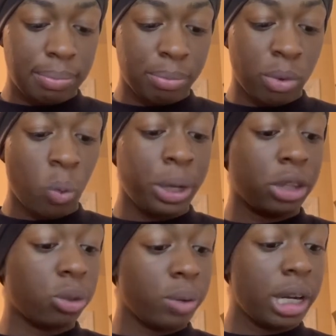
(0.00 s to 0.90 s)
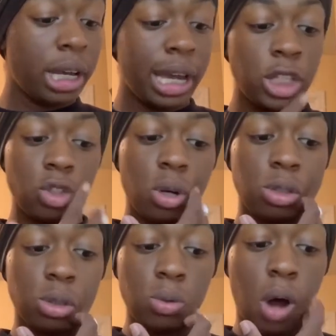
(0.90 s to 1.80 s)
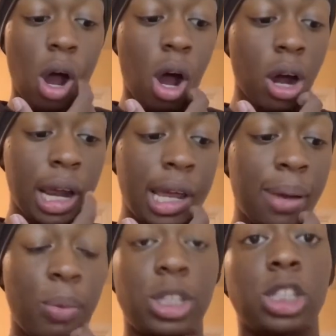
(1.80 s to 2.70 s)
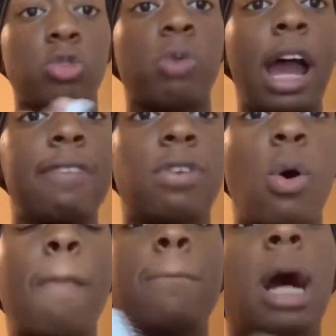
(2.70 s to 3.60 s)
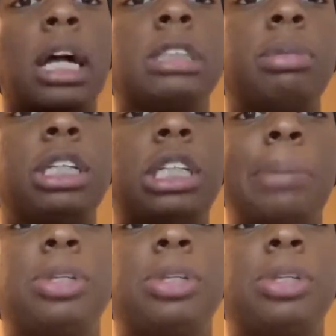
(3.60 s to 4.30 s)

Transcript: Week 3, intro to RN, which is rifle marksmanship.